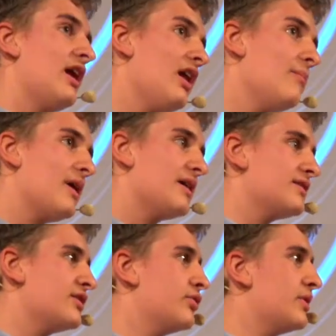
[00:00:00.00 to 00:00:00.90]
help
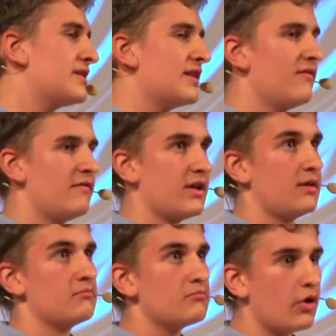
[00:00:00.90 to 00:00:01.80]
us doing something
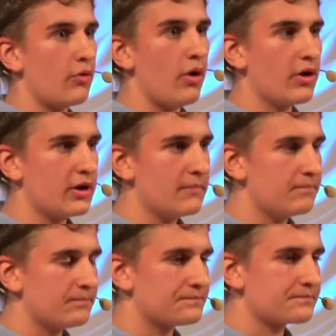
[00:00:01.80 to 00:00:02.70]
wrong.
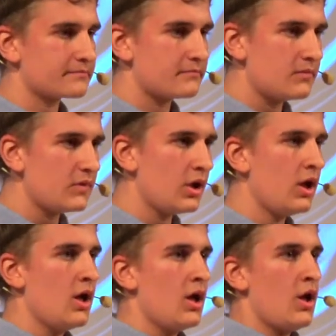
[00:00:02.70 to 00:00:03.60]

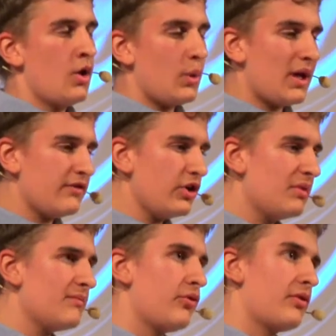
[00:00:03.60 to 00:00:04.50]
We have not
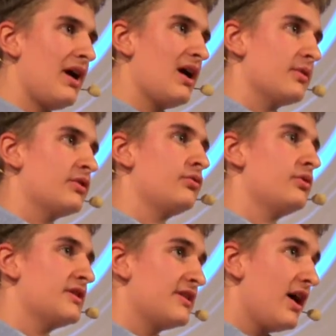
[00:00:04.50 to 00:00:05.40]
been programmed to
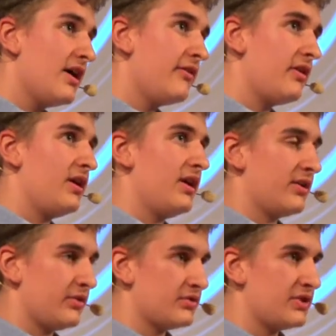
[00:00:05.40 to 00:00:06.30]
desire and
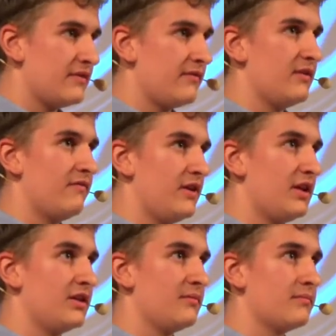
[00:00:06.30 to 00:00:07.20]
conceive
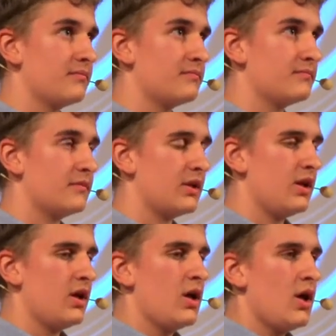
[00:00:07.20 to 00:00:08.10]
infinity.
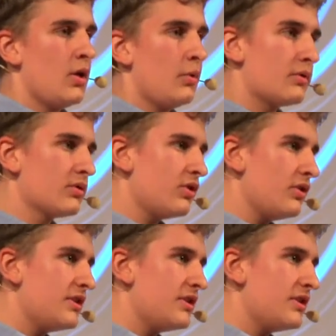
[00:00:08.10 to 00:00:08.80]
We could call